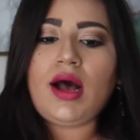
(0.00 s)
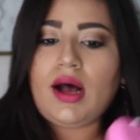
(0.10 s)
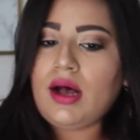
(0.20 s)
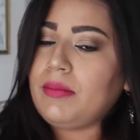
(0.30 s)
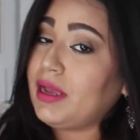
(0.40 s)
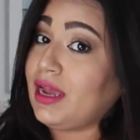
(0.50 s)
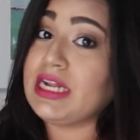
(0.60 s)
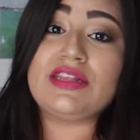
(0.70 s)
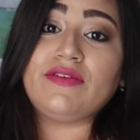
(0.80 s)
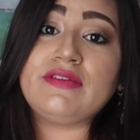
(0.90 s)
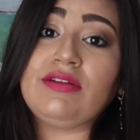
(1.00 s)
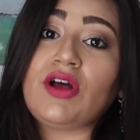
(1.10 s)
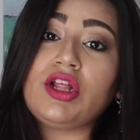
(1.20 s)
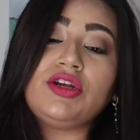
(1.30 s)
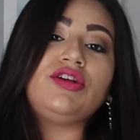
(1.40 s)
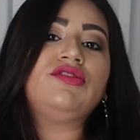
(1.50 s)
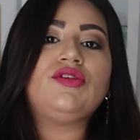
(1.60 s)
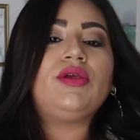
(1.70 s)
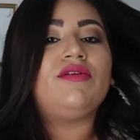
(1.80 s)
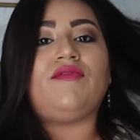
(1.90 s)
Again, it's $15.
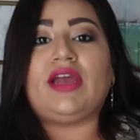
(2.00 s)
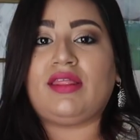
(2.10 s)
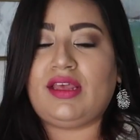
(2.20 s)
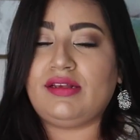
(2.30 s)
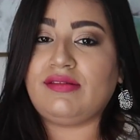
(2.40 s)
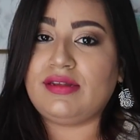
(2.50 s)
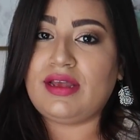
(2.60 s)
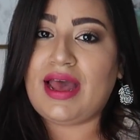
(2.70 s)
You can find this